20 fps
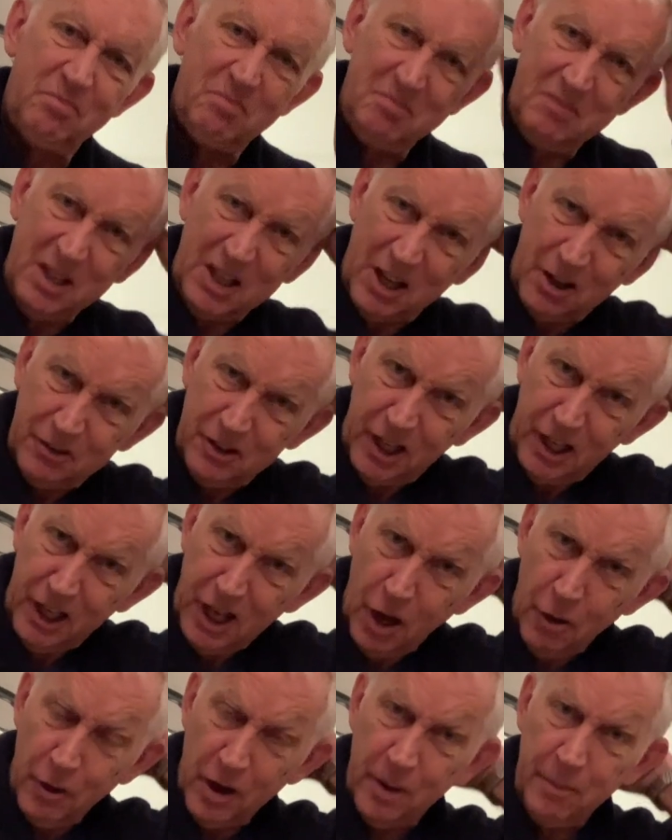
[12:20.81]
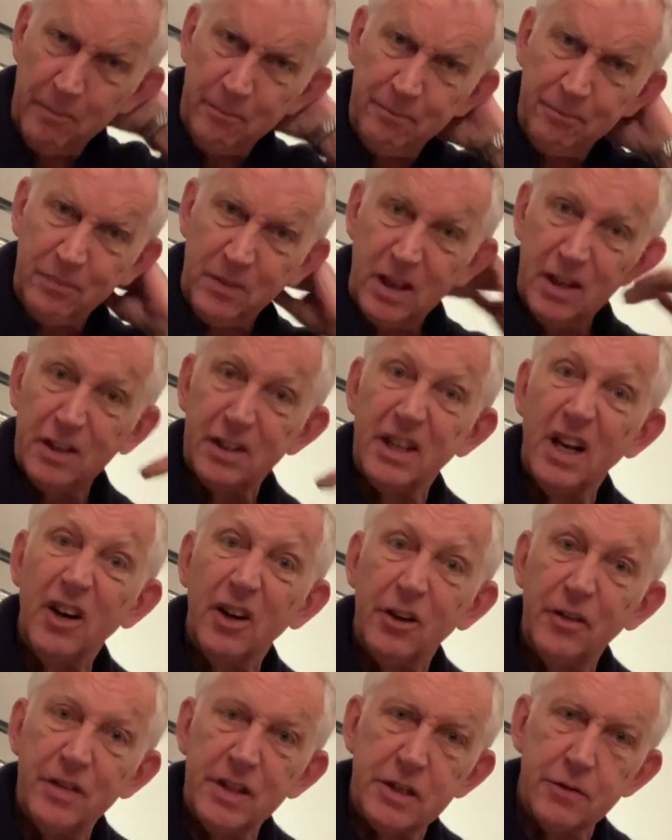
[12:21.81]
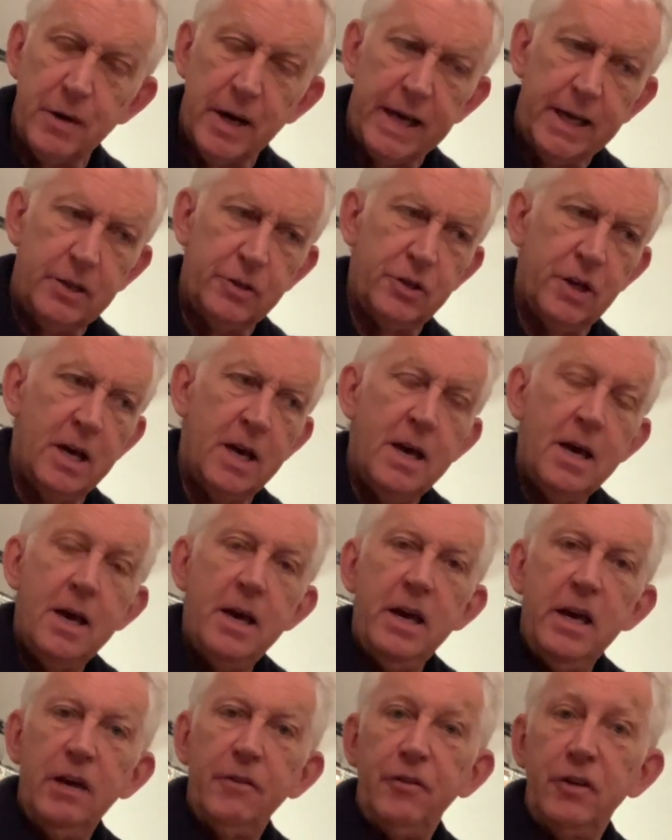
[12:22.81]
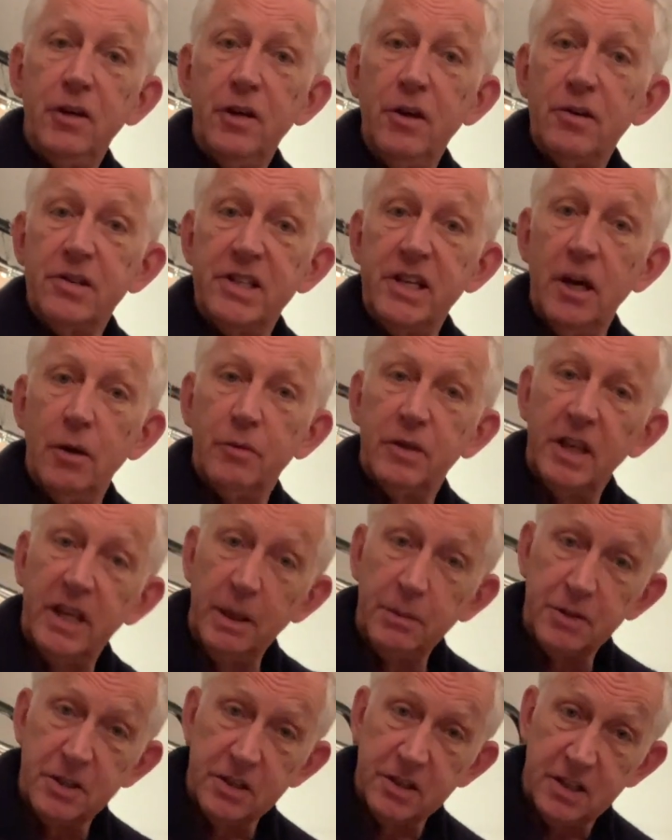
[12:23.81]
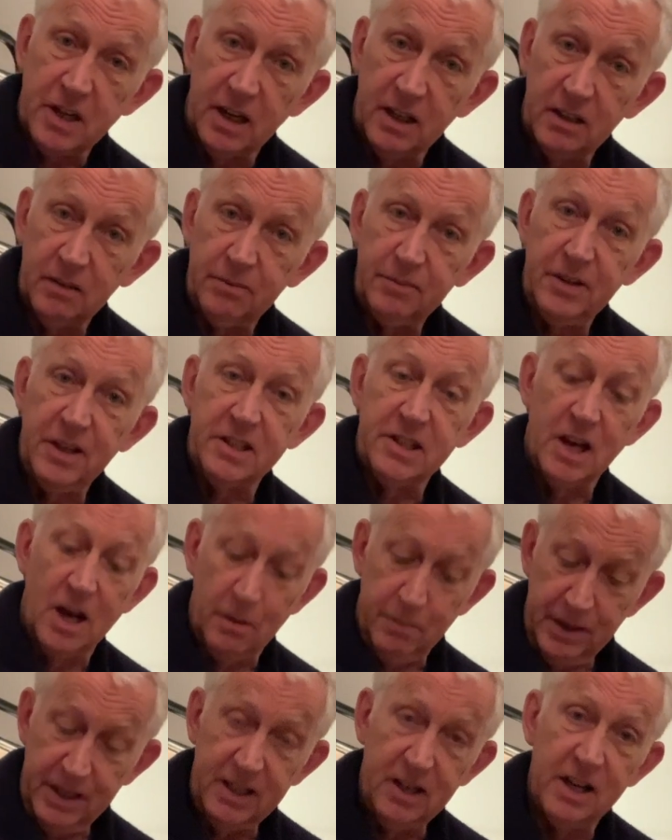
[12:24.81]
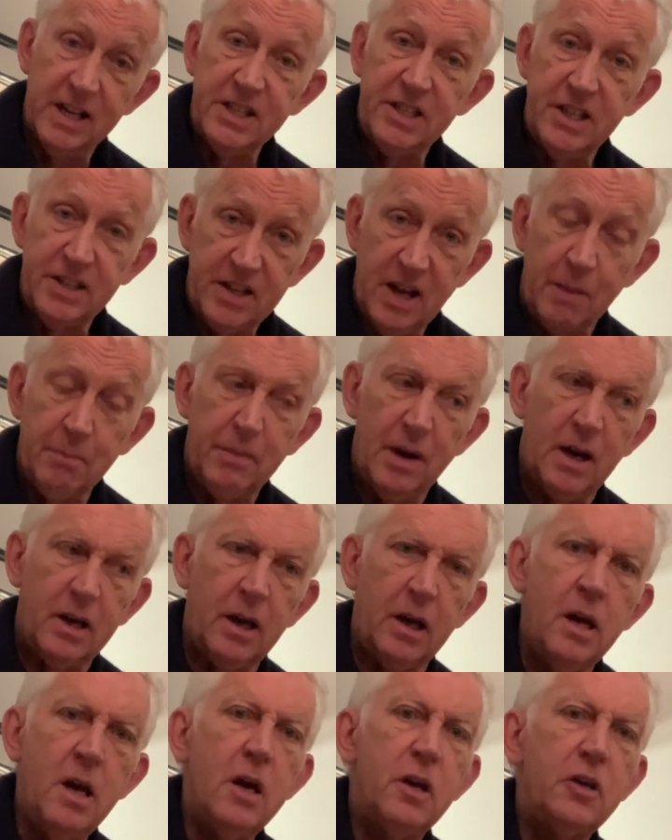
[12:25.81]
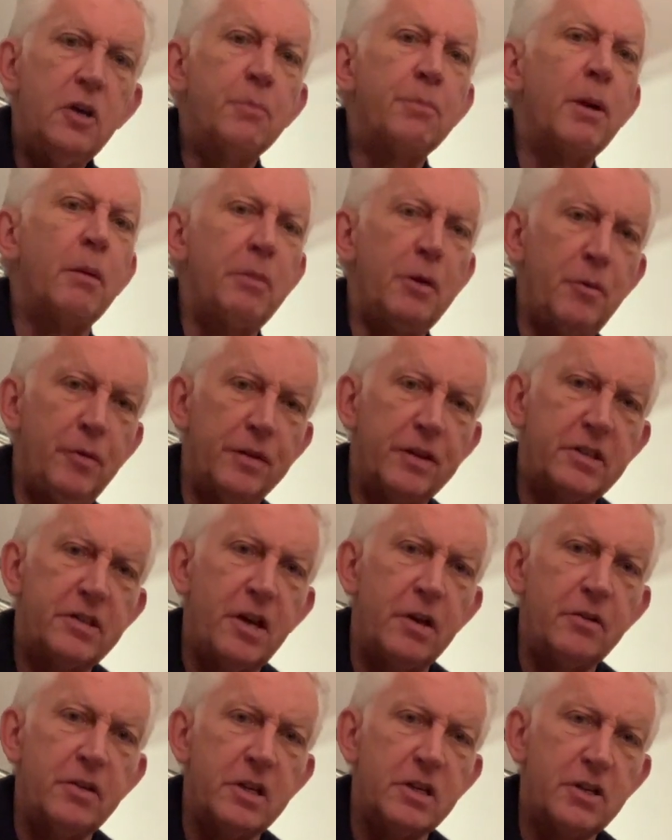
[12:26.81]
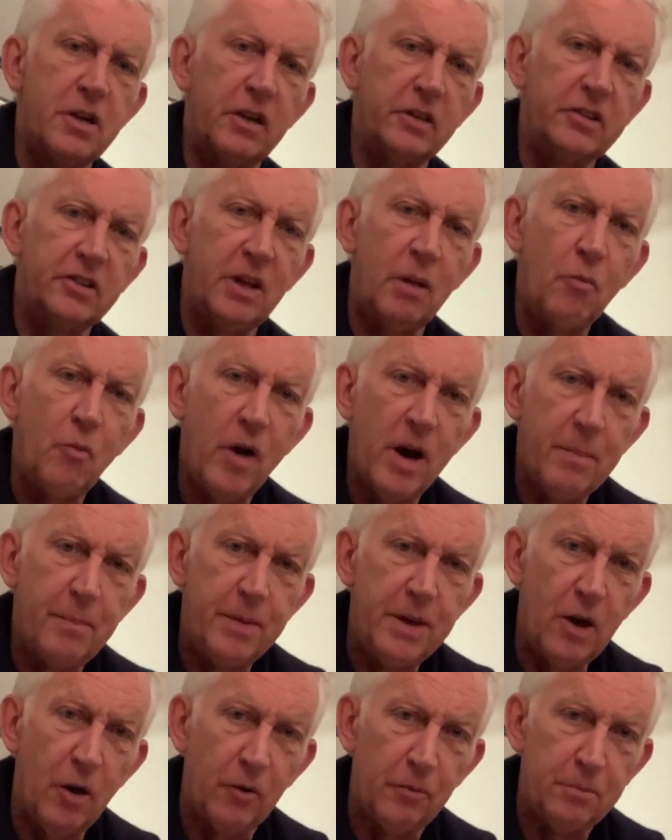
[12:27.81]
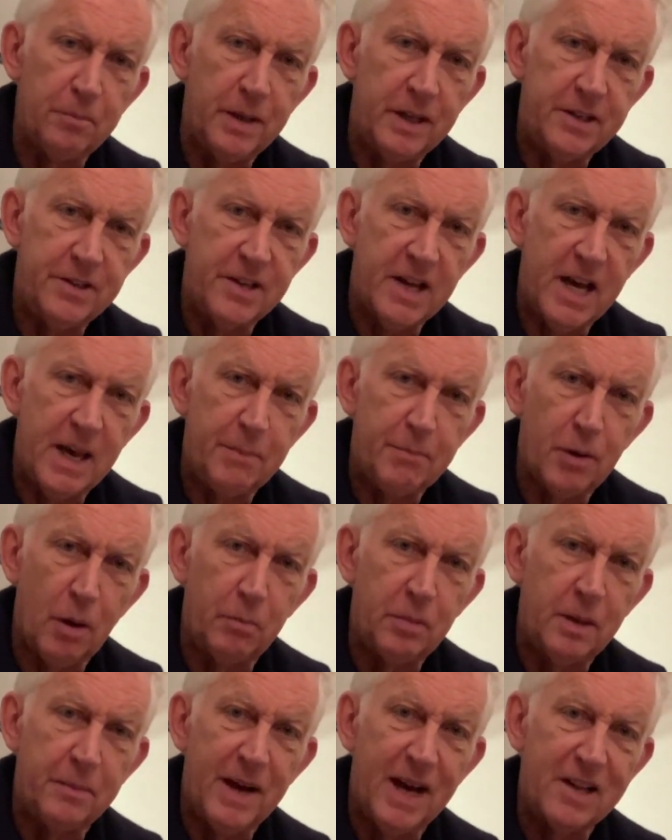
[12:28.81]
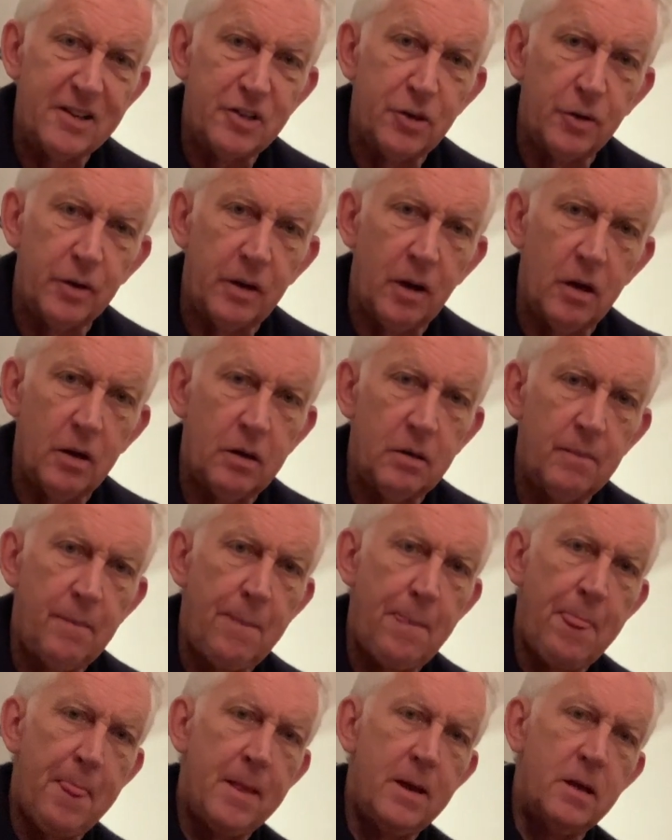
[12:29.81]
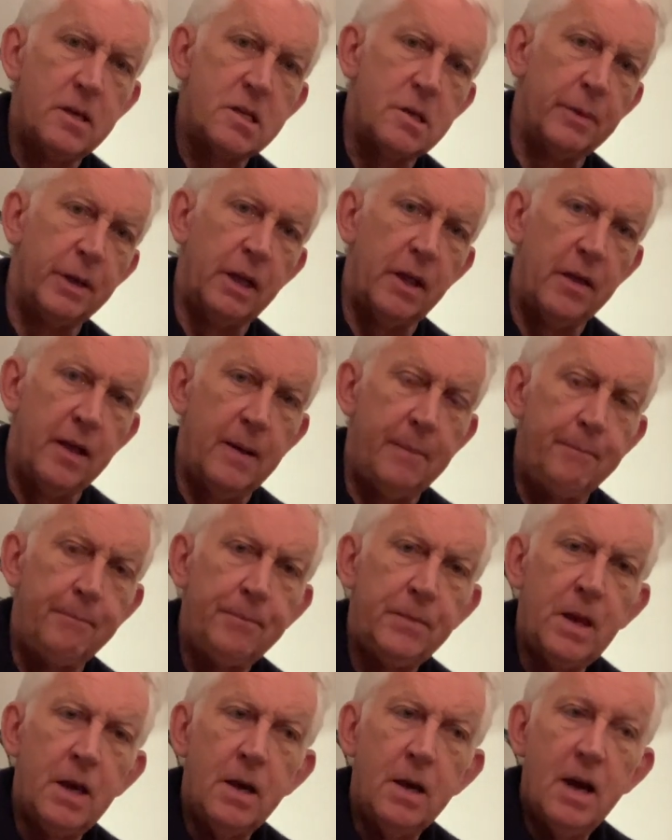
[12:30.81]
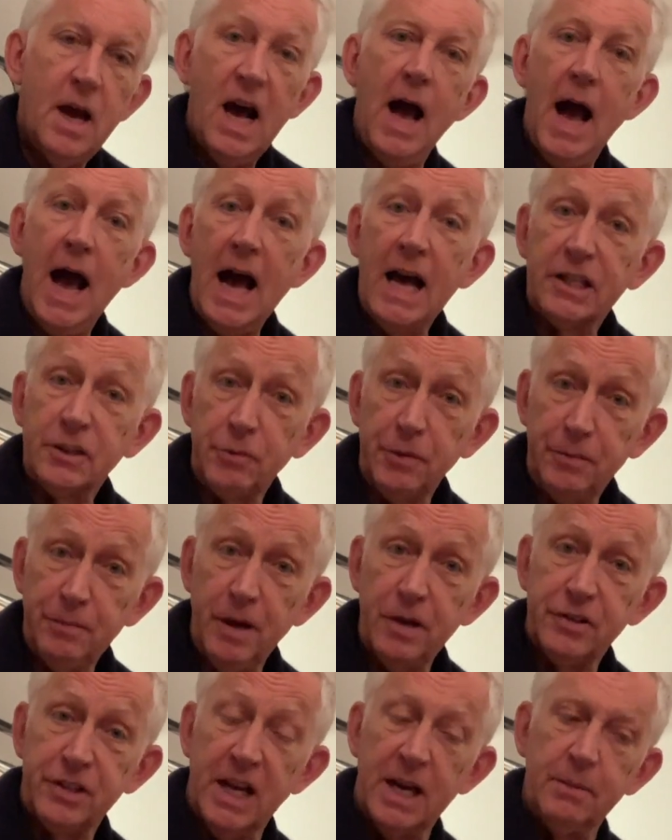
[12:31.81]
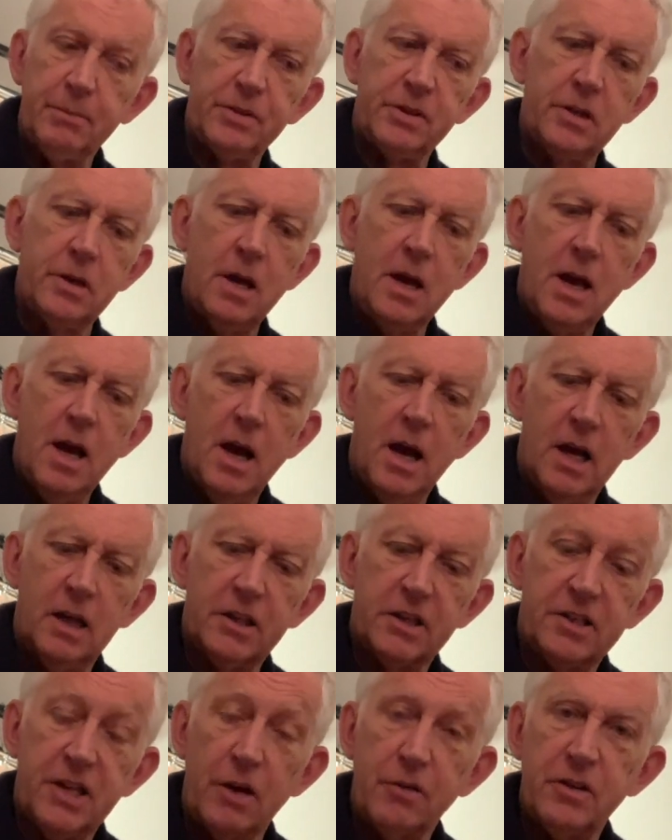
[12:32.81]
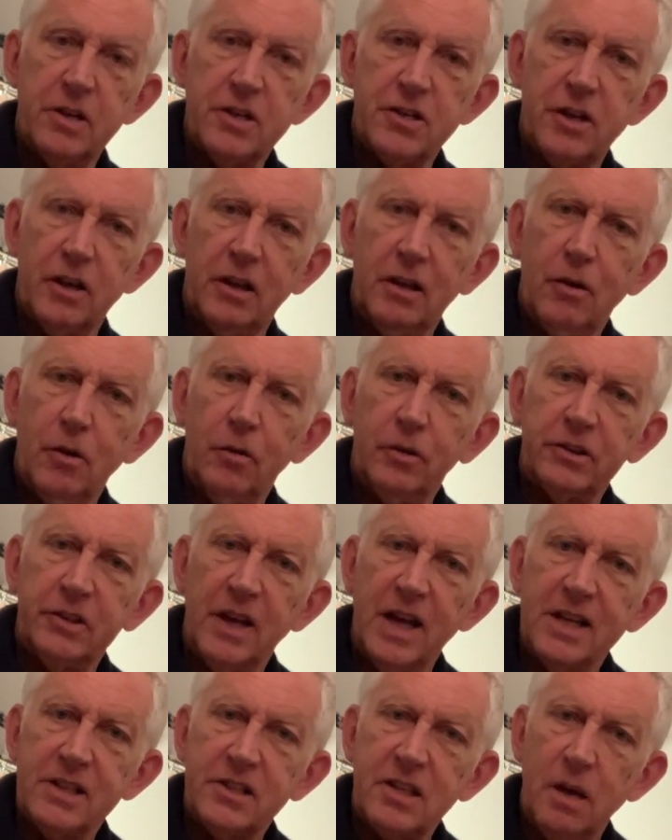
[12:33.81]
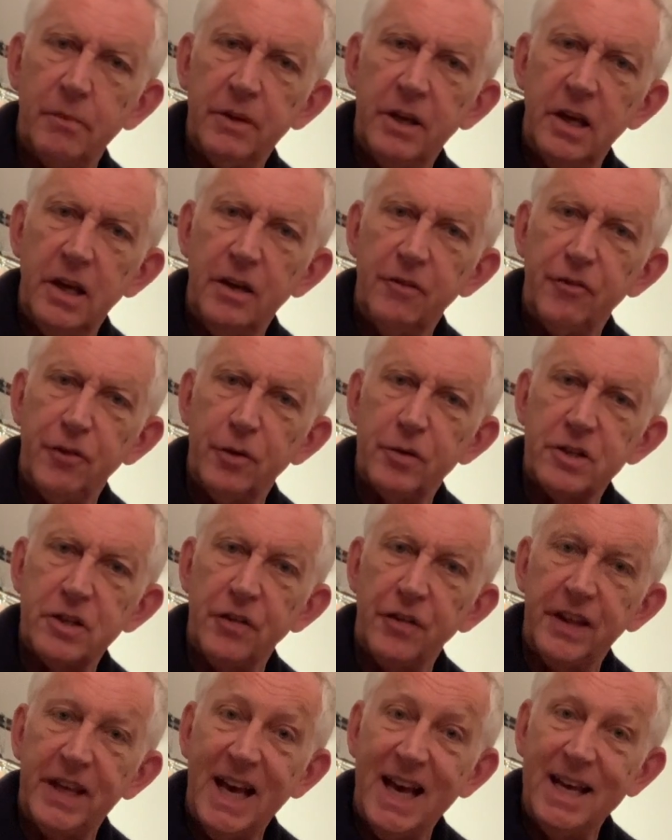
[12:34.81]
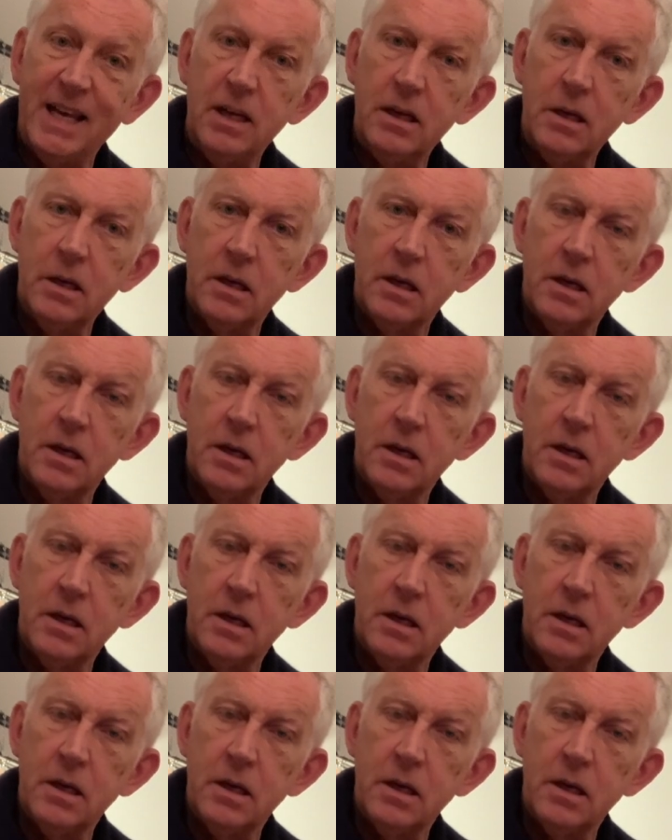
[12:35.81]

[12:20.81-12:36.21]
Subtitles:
the lower third of its range. If you're using it with a Gibson style guitar, P90s, humbucker, you probably want the tone control somewhere beyond midday, probably about 2 o'clock, something like that. As with most amps, the tone control also has some influence on the gain.